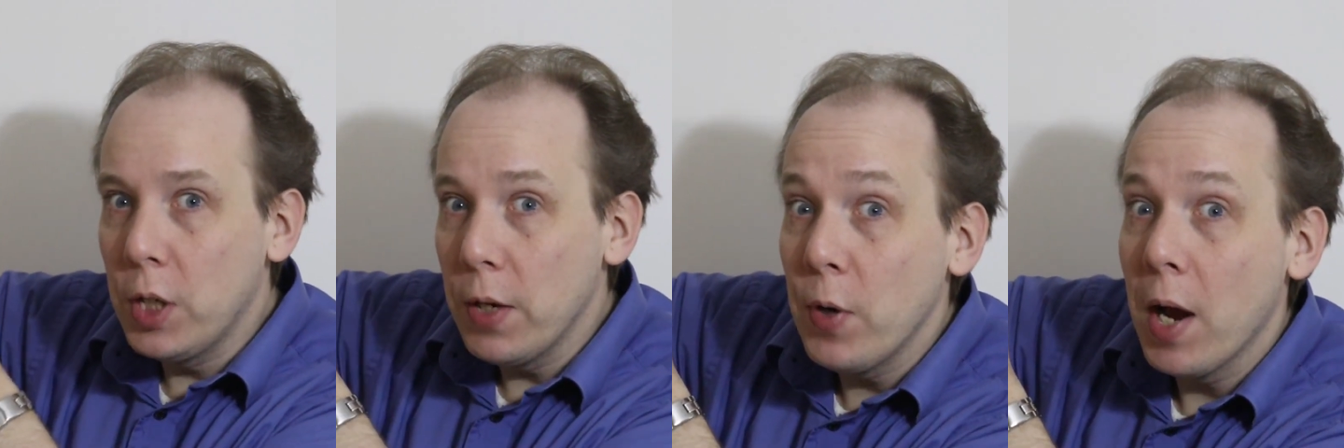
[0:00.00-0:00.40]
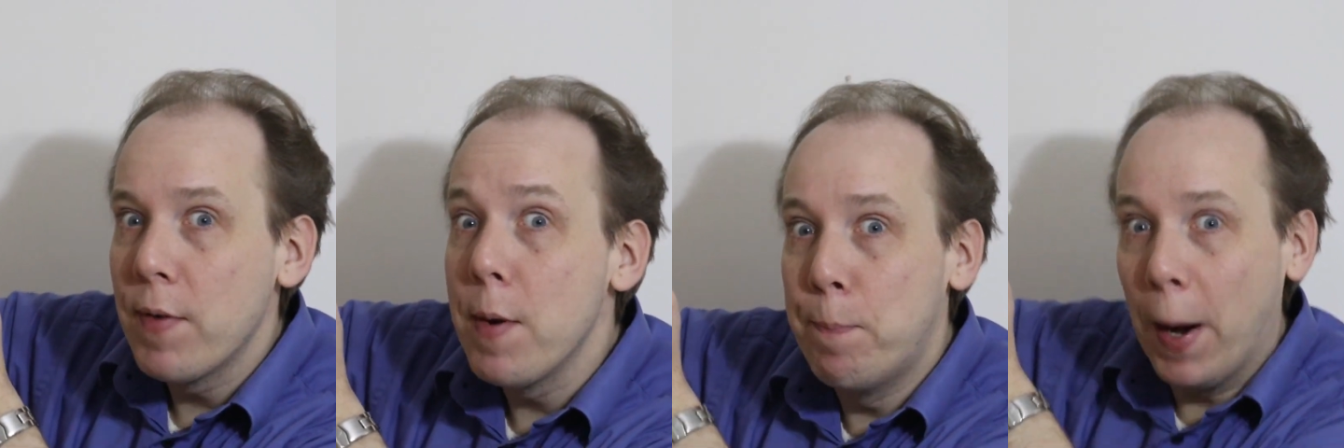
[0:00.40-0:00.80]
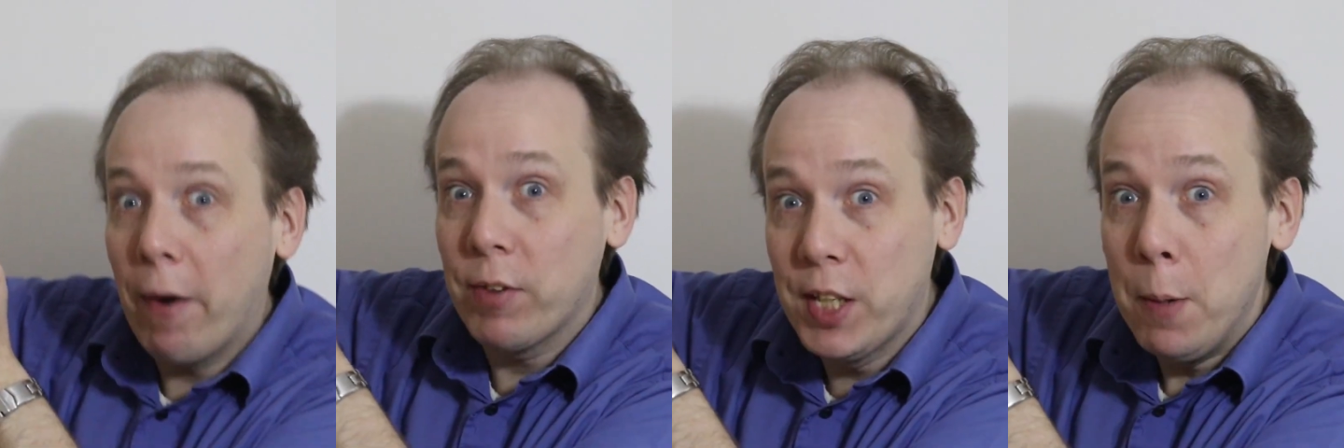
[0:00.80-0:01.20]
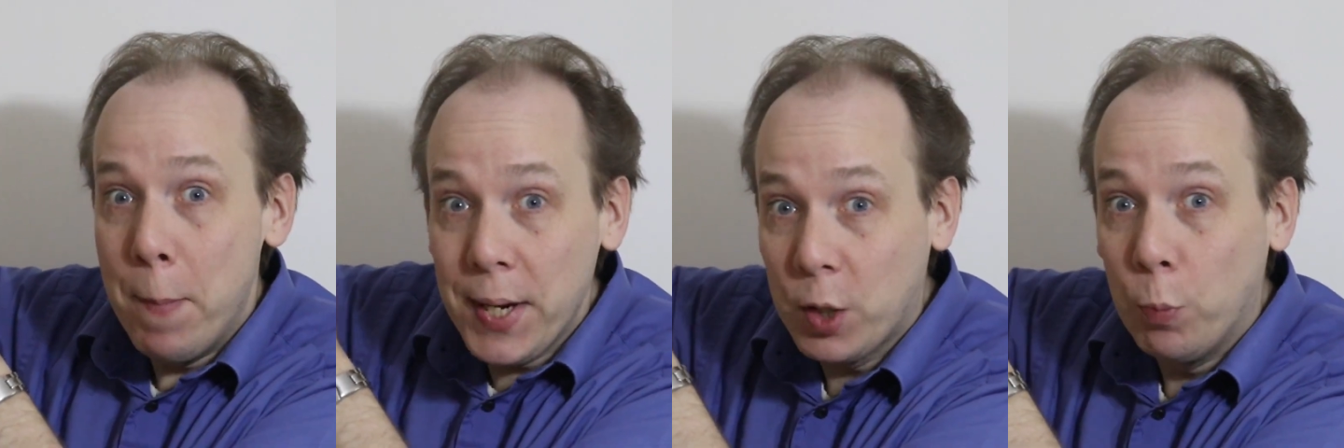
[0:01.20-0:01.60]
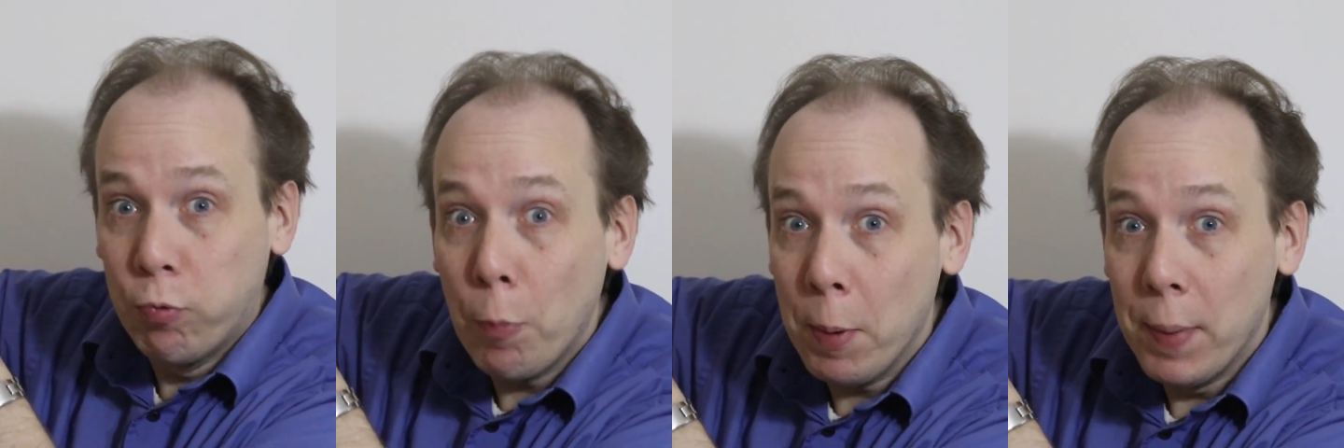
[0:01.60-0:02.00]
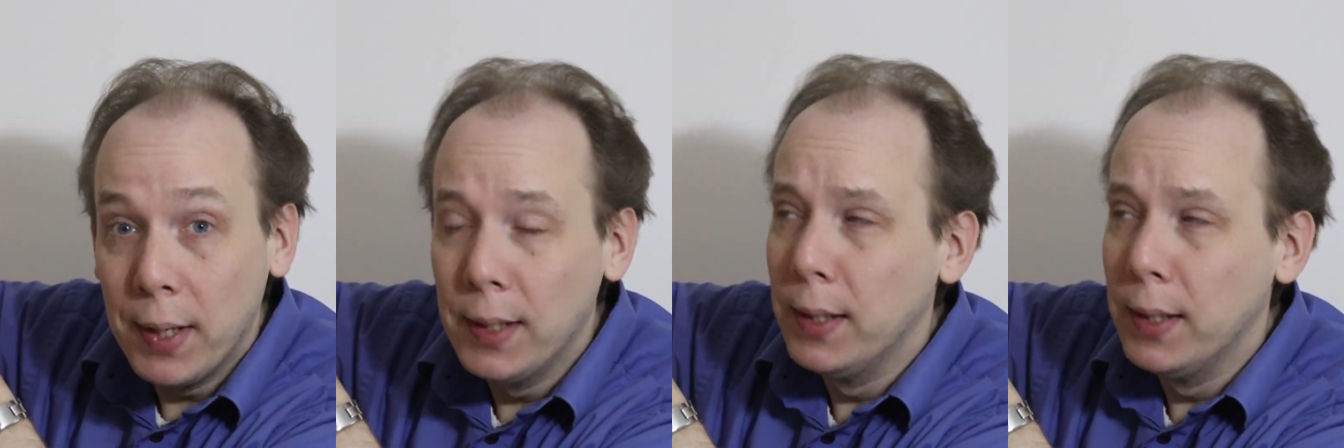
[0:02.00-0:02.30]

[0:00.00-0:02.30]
use if you have an embarrassing medical problem.